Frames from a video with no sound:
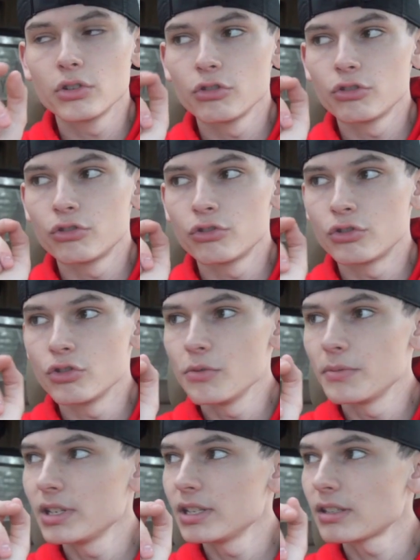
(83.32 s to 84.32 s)

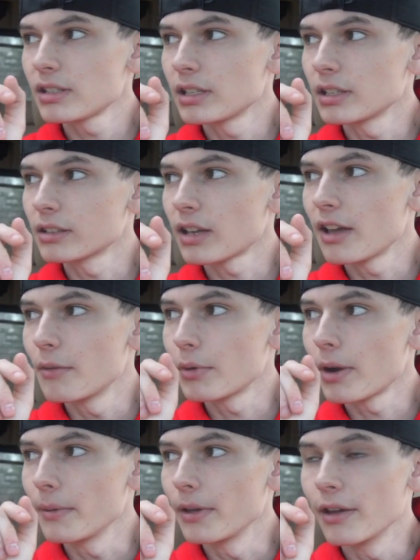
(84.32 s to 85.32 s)
stupidest things I have
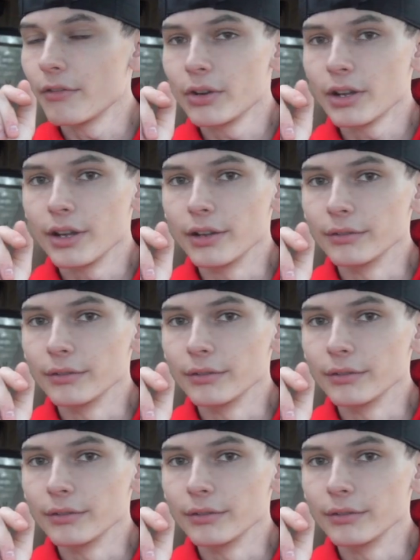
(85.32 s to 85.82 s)
probably ever done